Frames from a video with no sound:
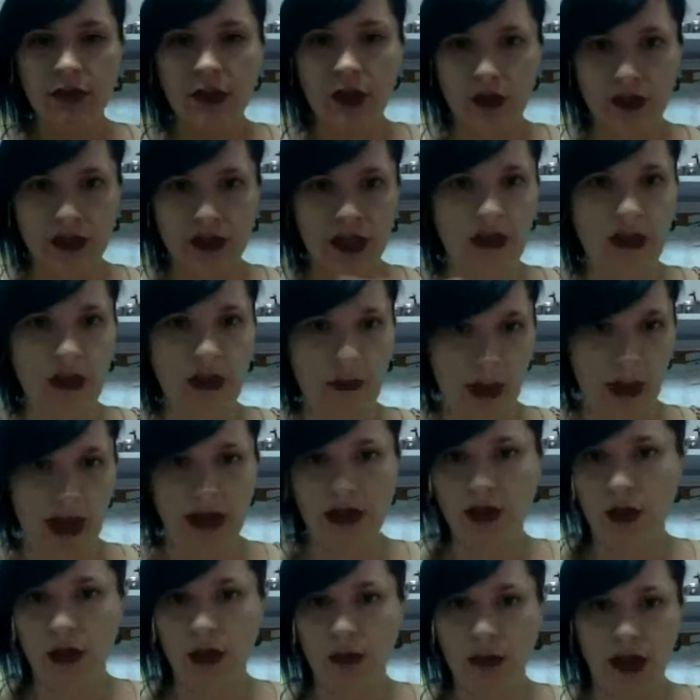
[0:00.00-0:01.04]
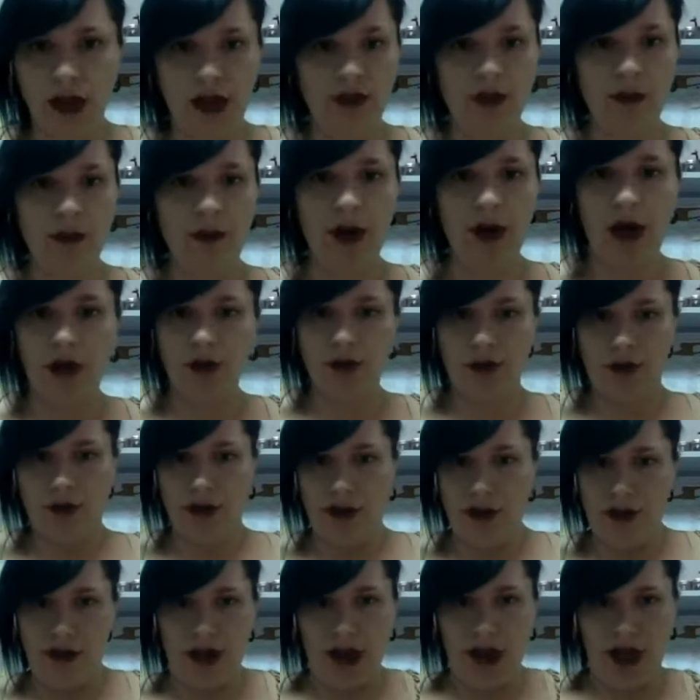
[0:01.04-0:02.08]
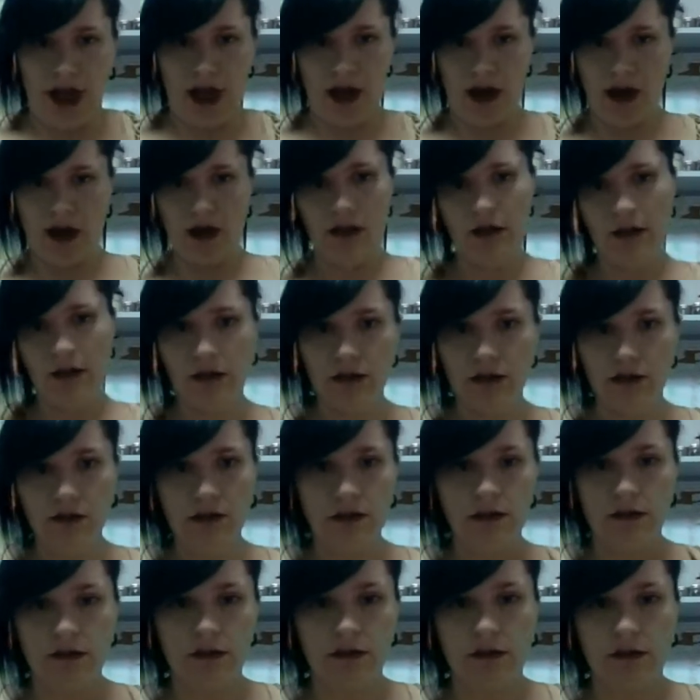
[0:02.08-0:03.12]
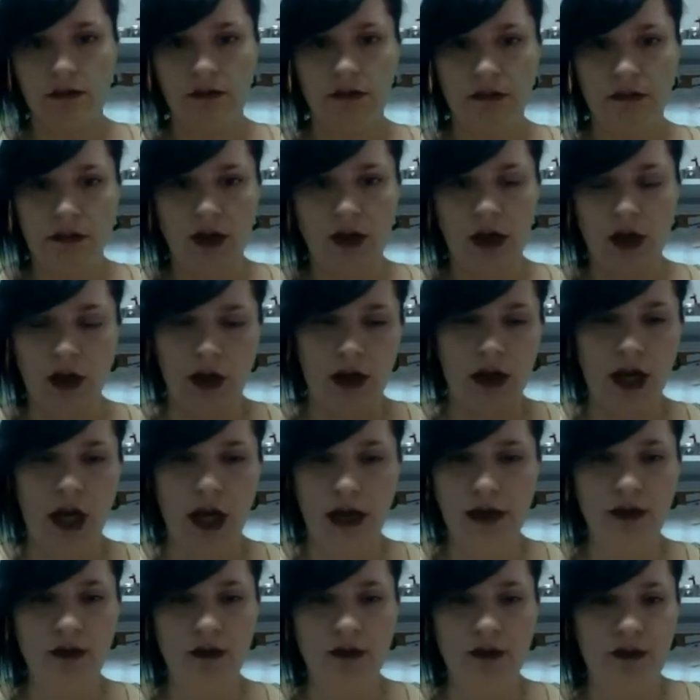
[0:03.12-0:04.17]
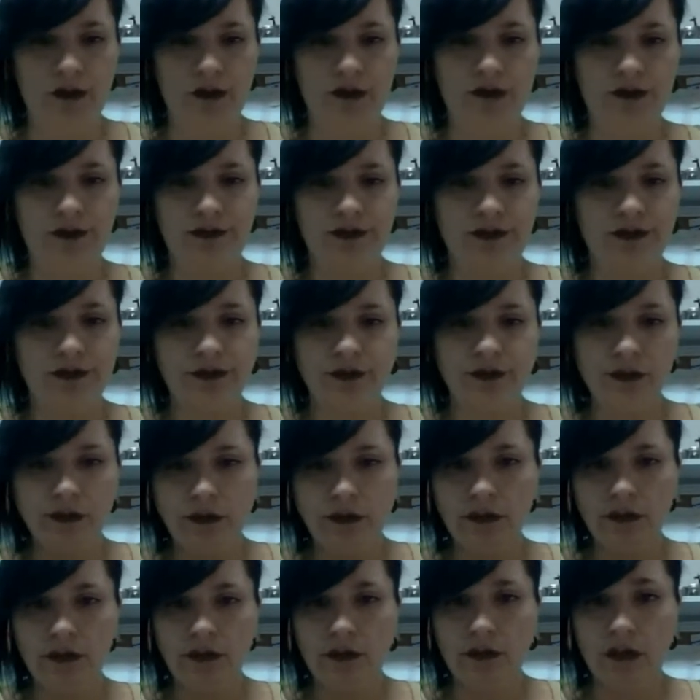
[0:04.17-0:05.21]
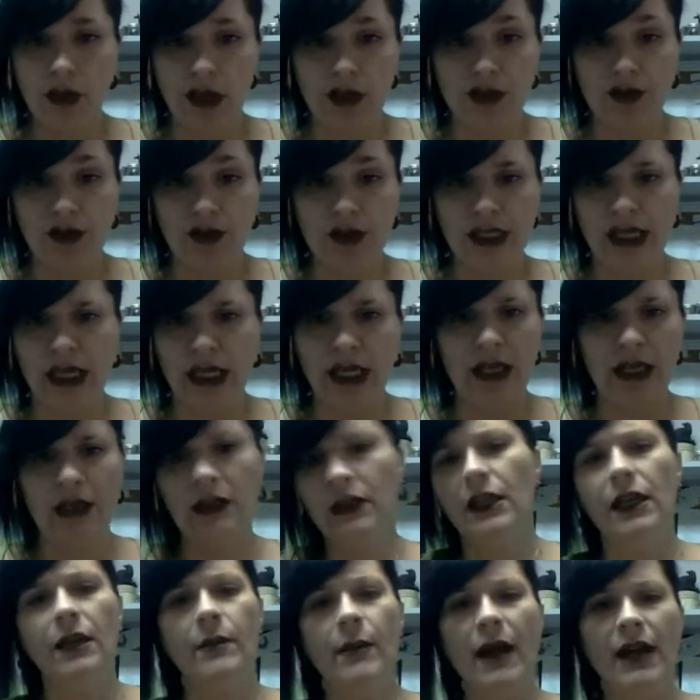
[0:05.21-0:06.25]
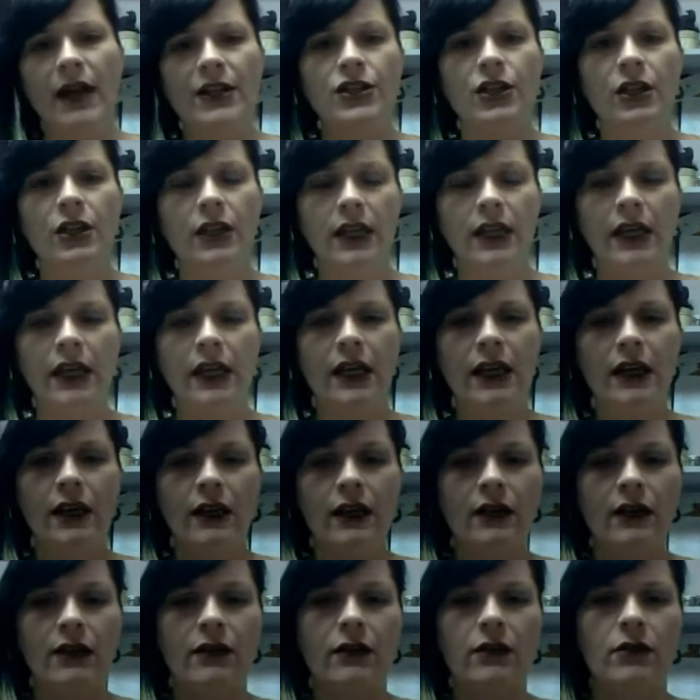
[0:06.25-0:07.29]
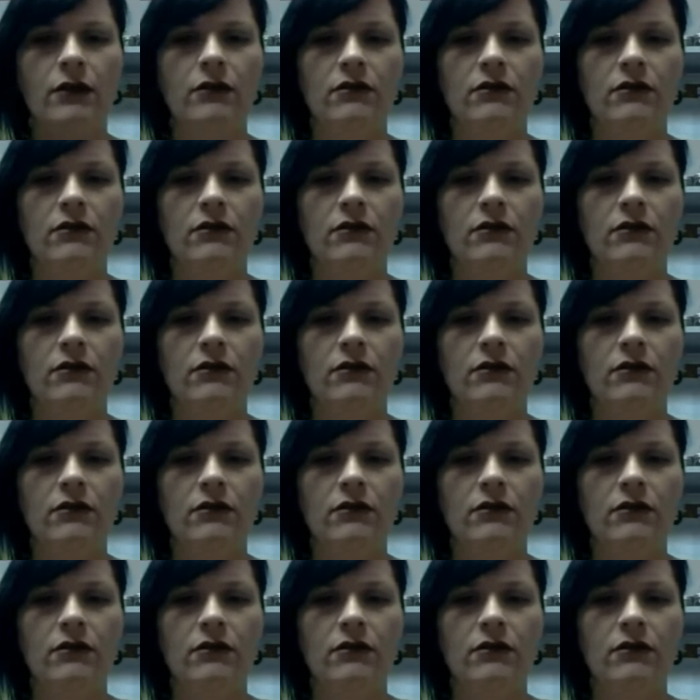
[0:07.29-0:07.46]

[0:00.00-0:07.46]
there's nothing magical about them other than they are kind of interestingly, magically,